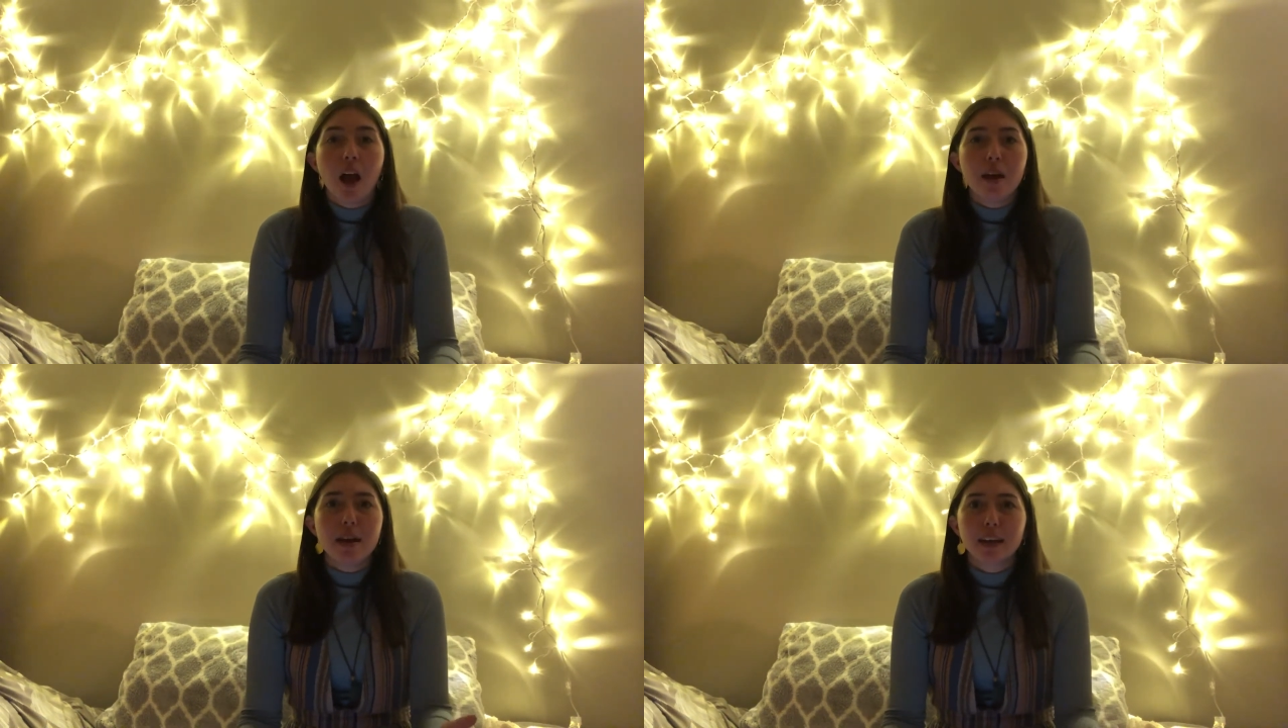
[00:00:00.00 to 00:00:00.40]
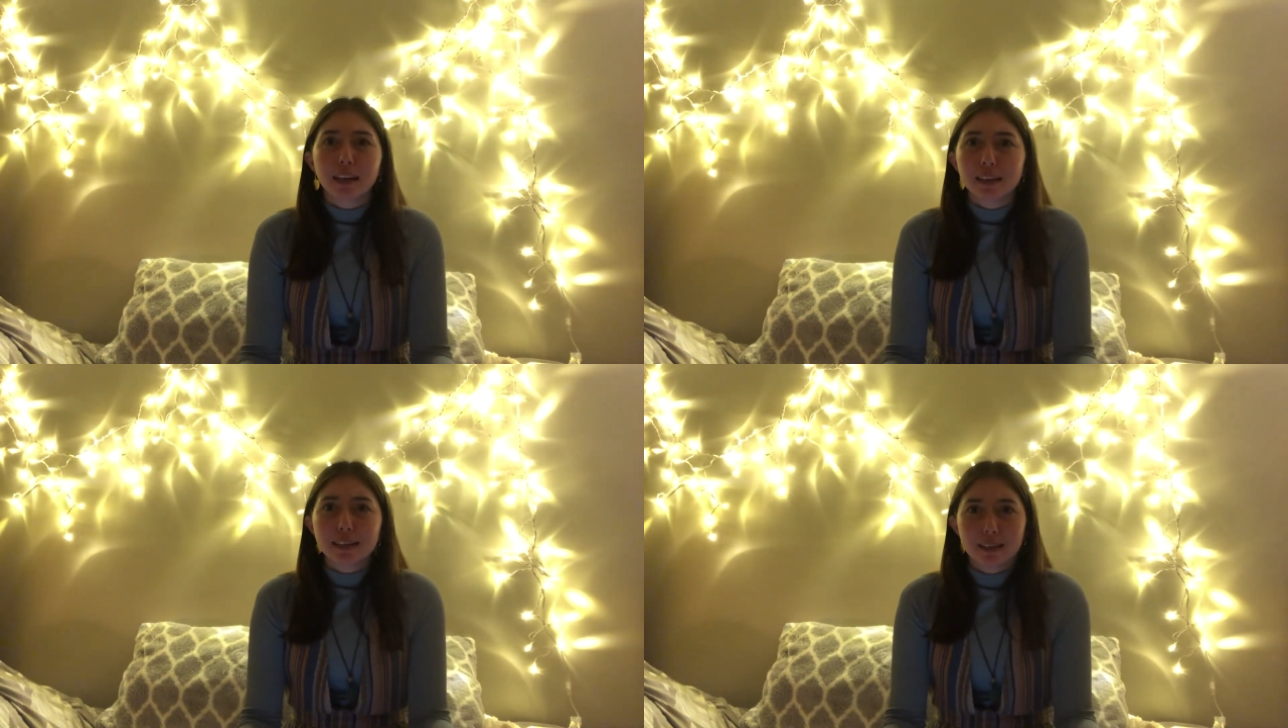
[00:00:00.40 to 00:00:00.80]

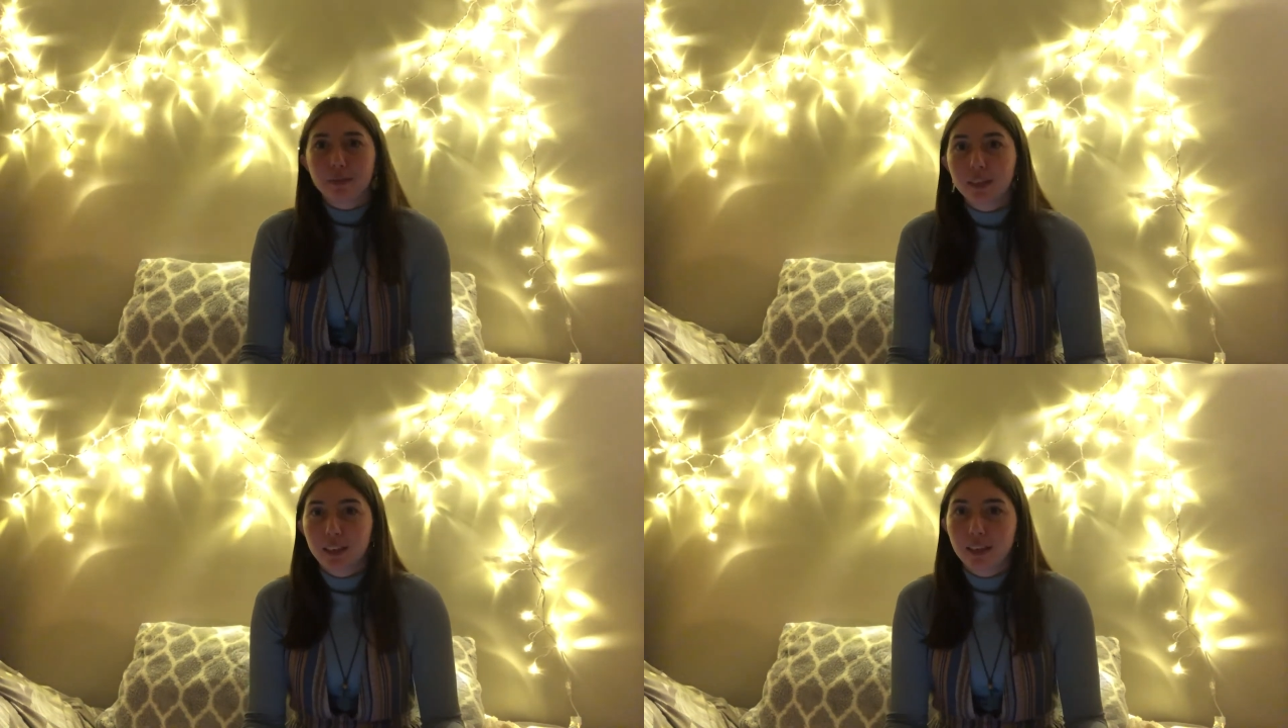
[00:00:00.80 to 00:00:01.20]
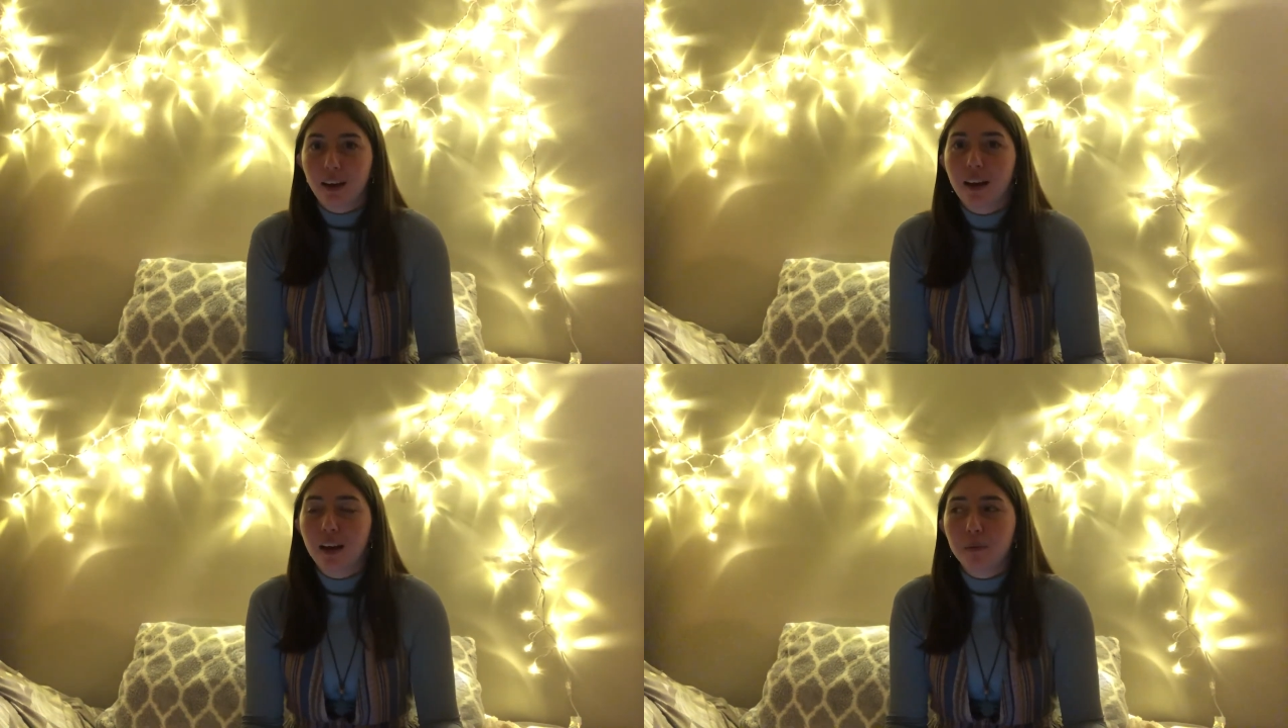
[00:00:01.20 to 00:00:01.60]
negativity.
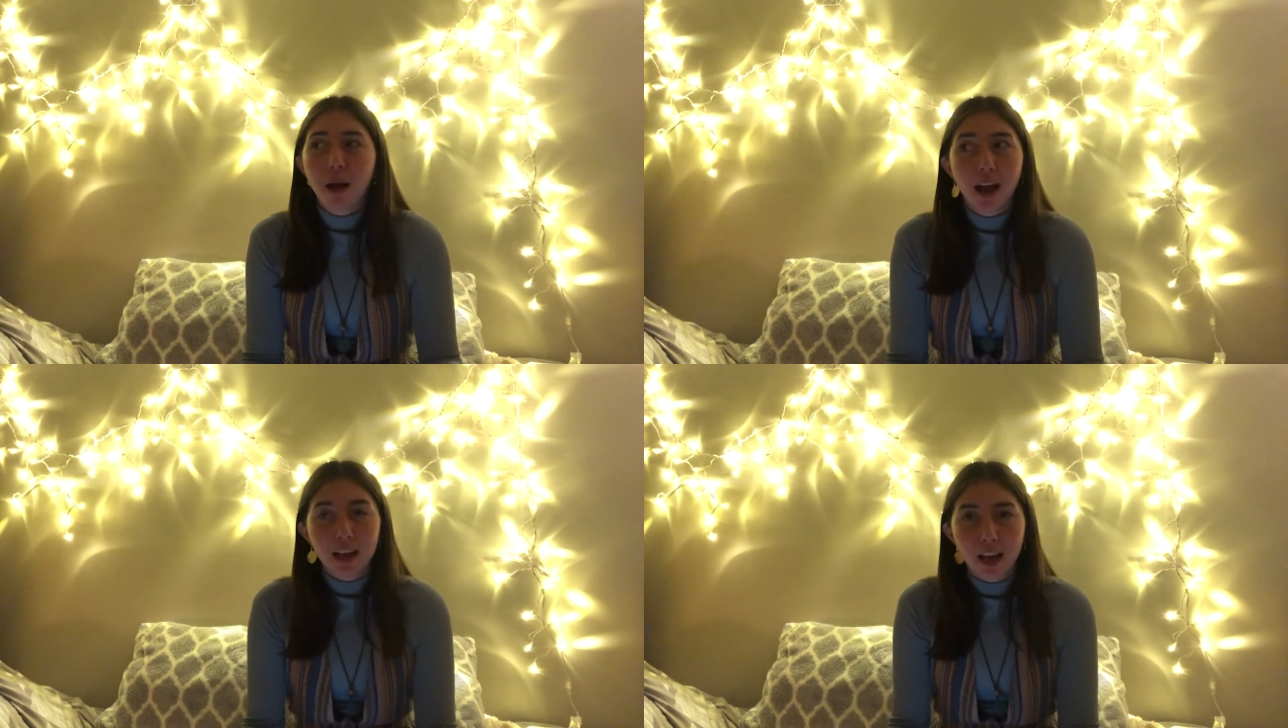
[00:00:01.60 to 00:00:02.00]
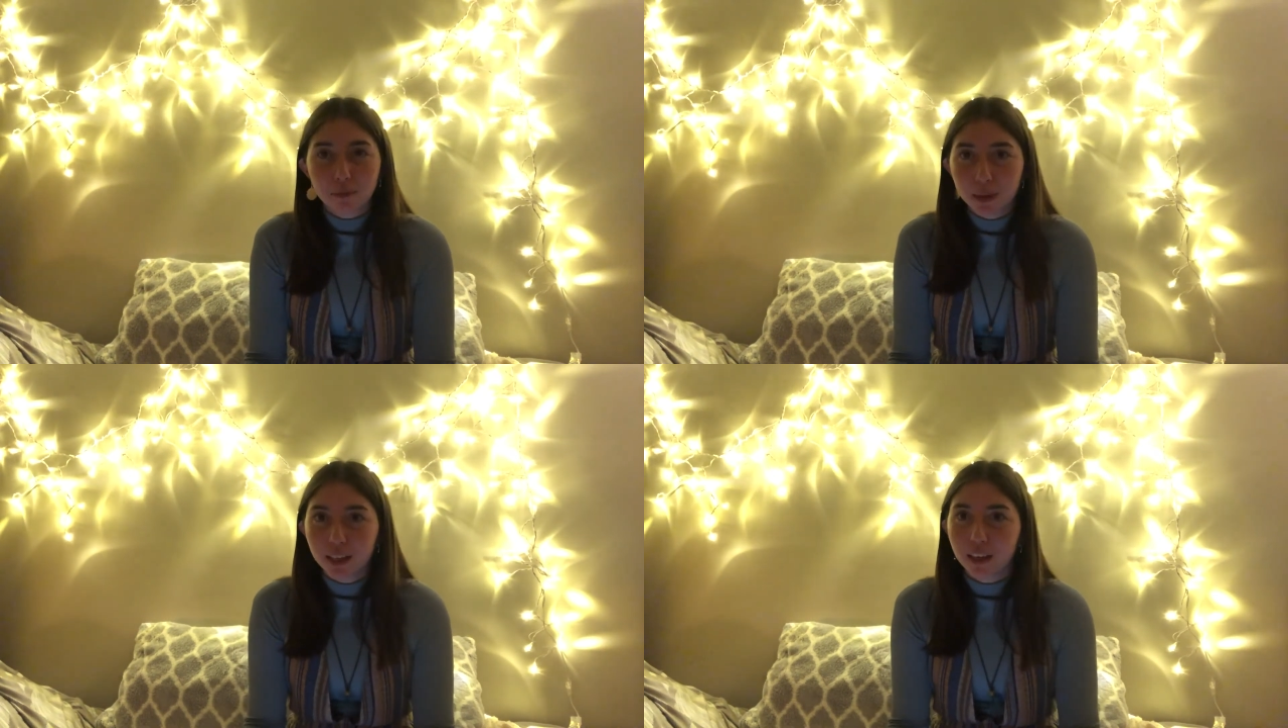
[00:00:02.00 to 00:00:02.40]
I
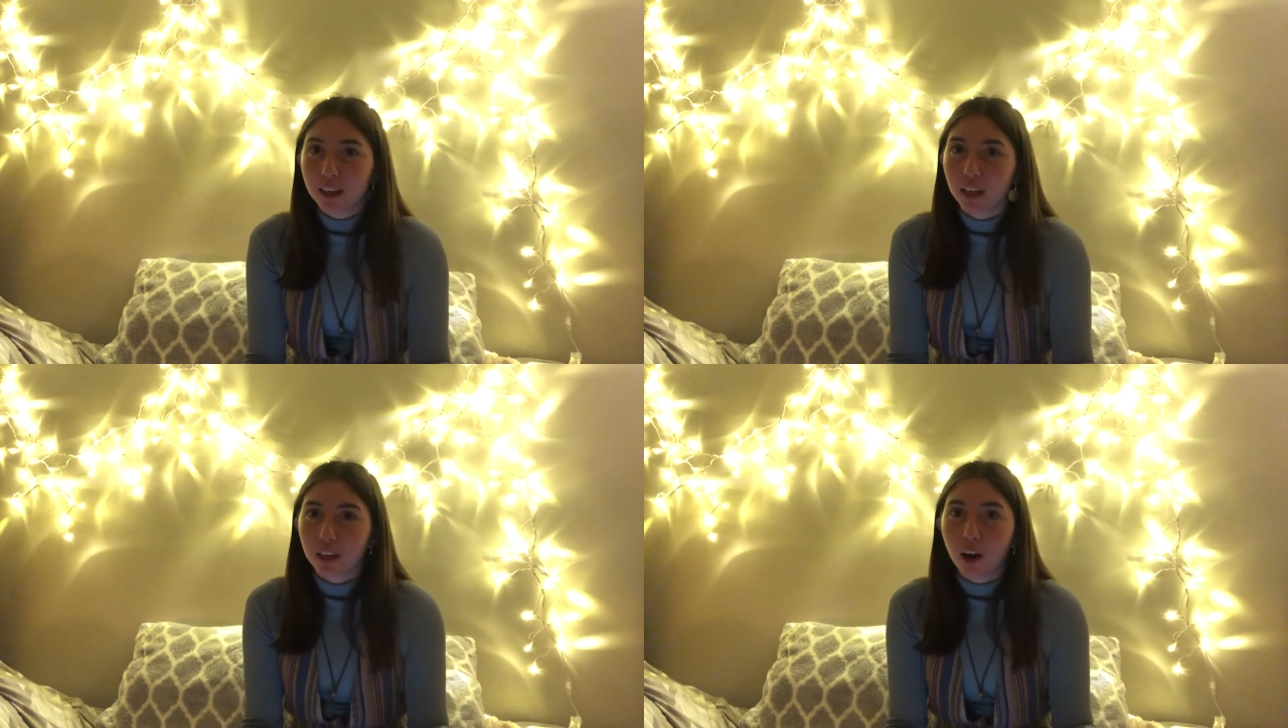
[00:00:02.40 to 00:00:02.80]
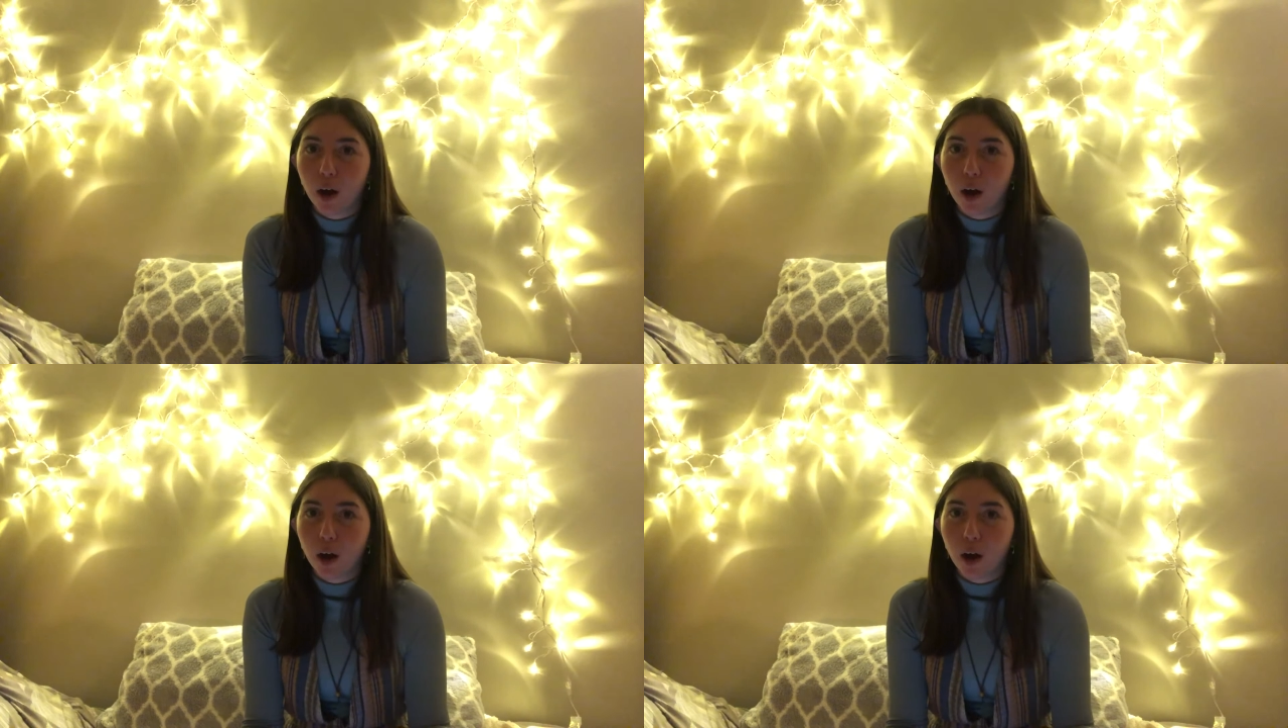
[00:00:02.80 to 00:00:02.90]
have been getting a